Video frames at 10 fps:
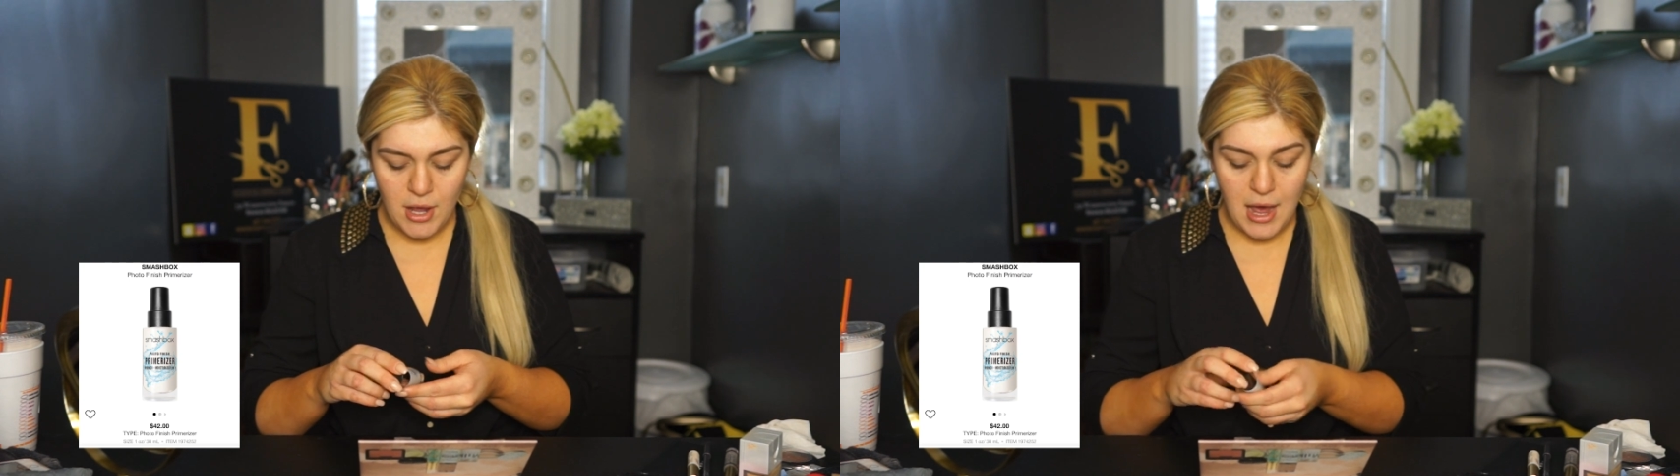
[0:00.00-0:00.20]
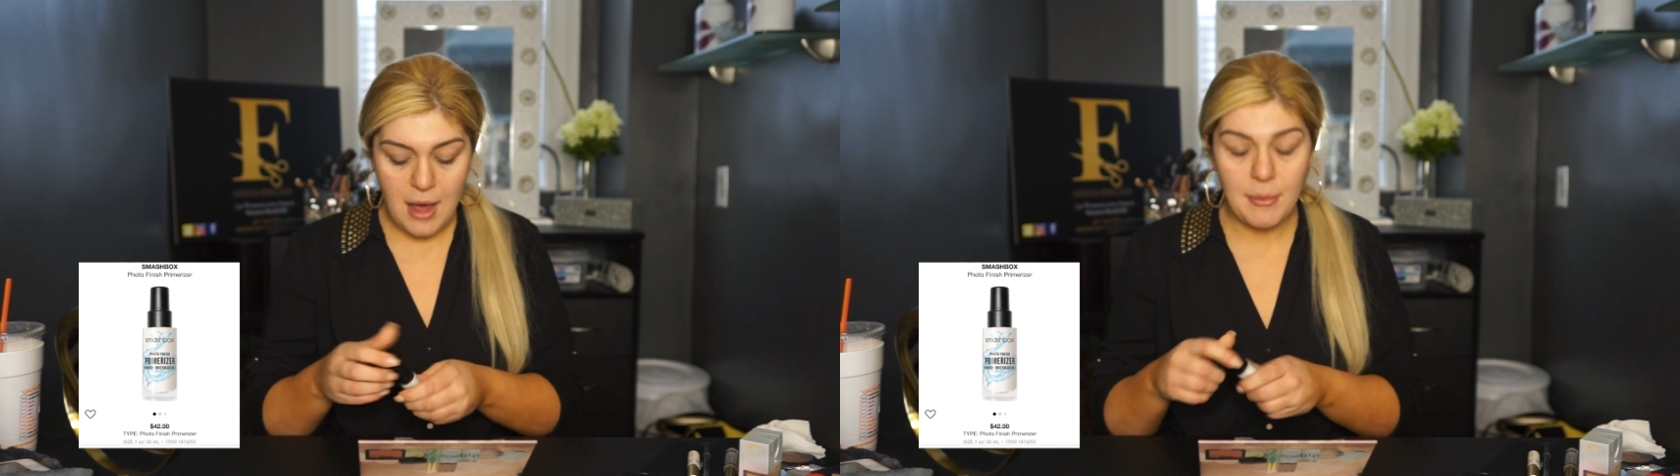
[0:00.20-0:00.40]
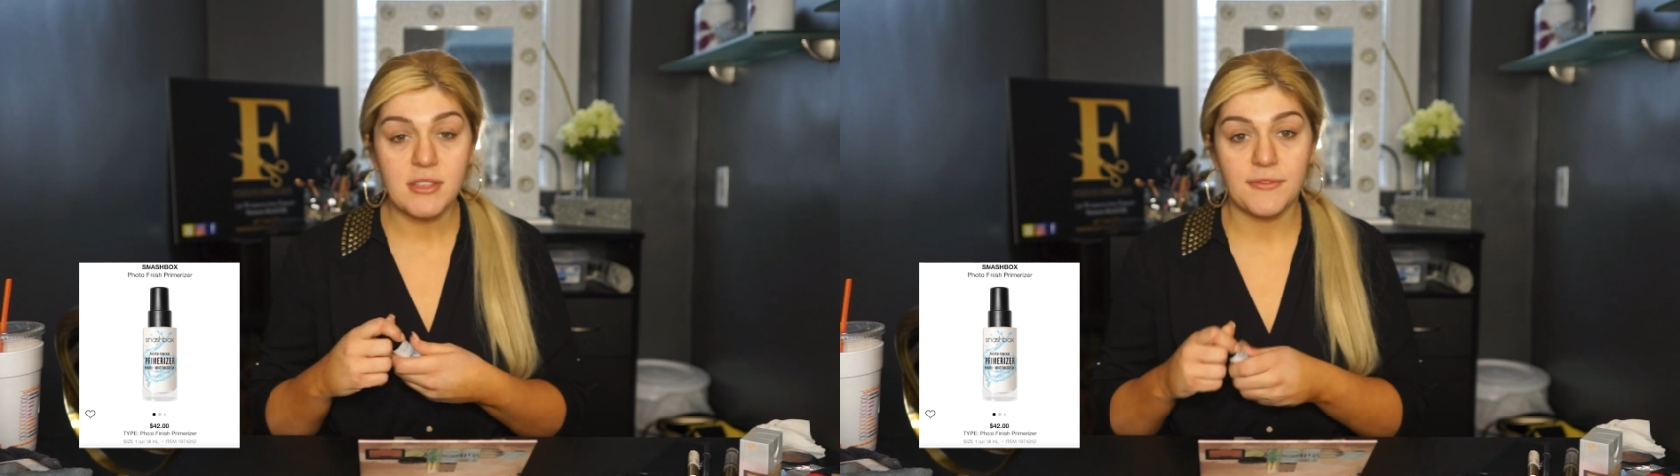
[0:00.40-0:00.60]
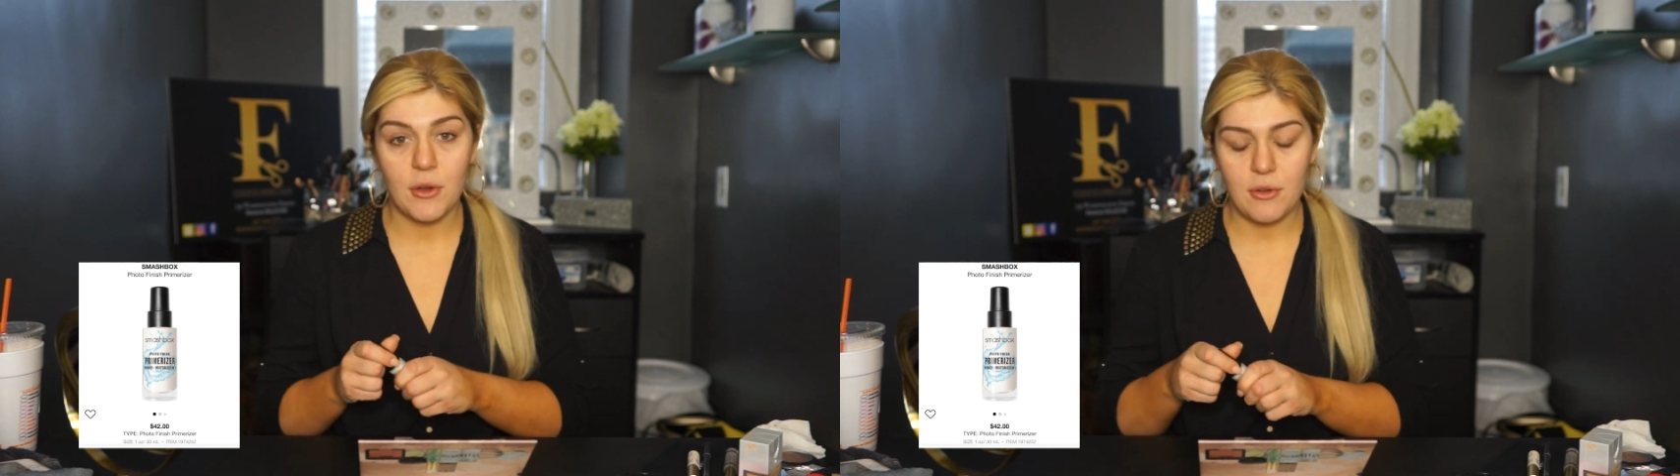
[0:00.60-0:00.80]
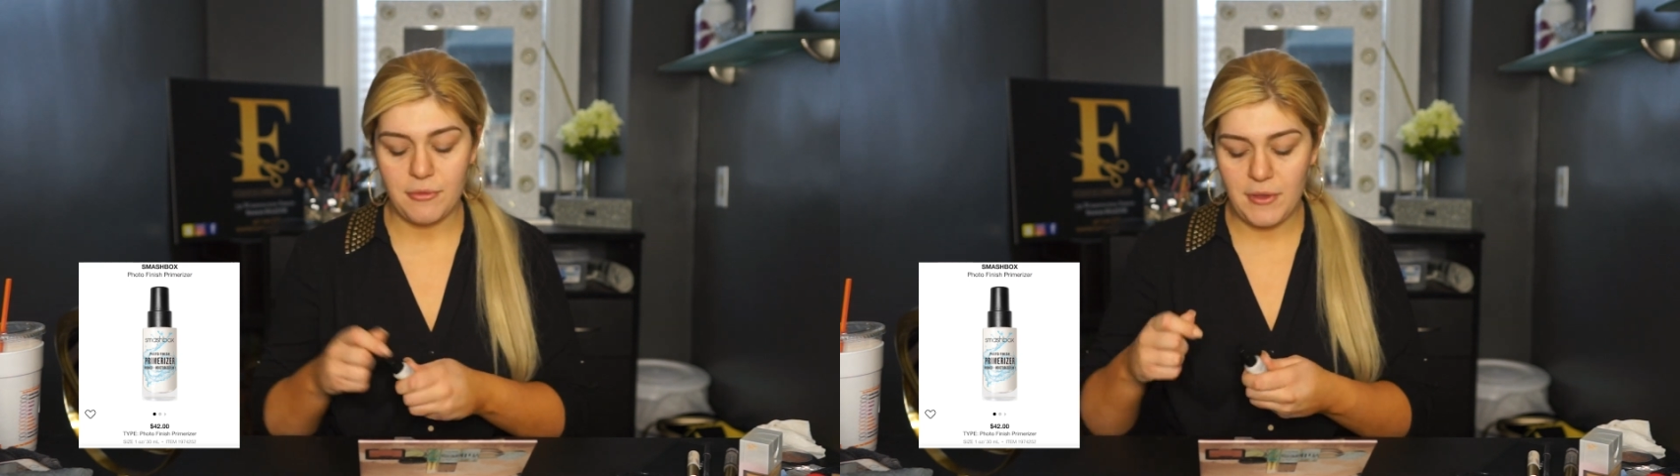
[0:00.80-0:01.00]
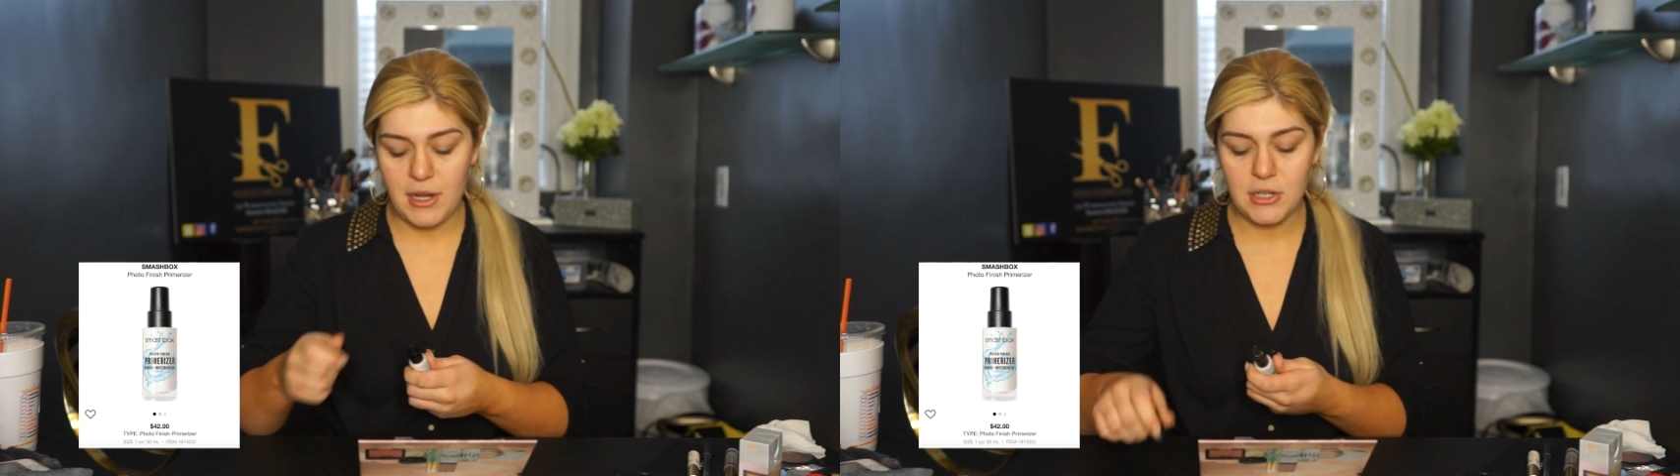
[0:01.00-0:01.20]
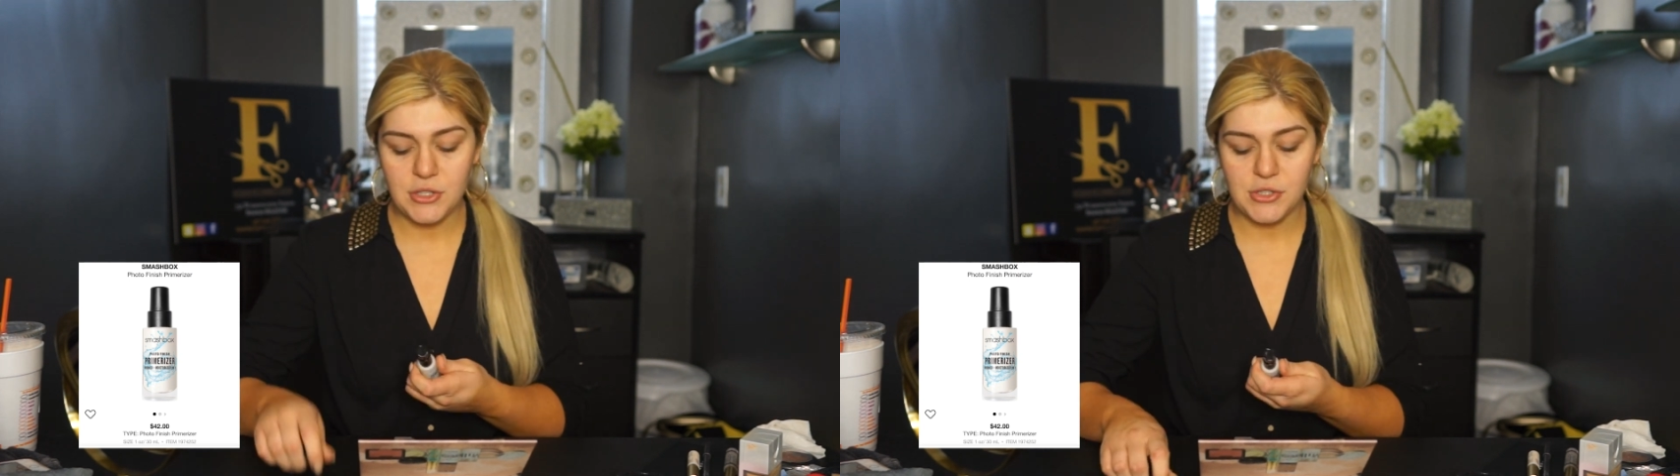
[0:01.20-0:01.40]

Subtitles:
It's photo finish,